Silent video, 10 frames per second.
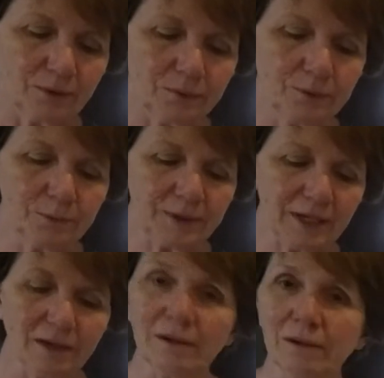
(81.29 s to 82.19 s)

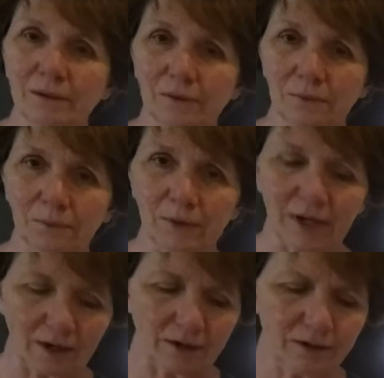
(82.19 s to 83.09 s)
Ubi,
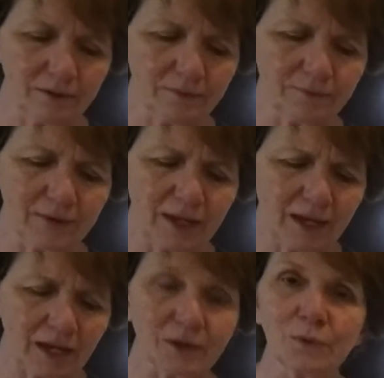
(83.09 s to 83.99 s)
where.
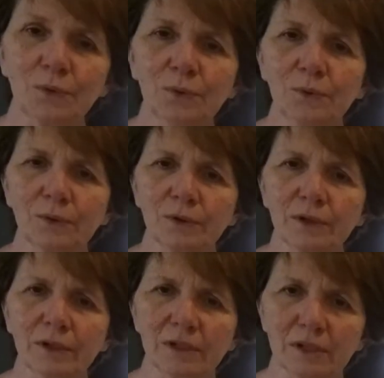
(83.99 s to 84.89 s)
And
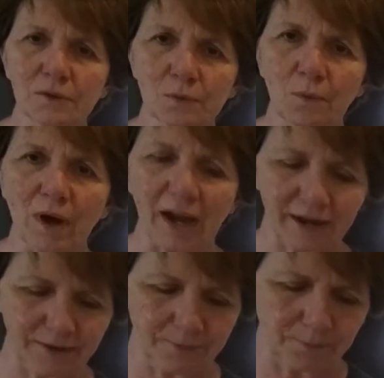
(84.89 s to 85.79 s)
cur is why.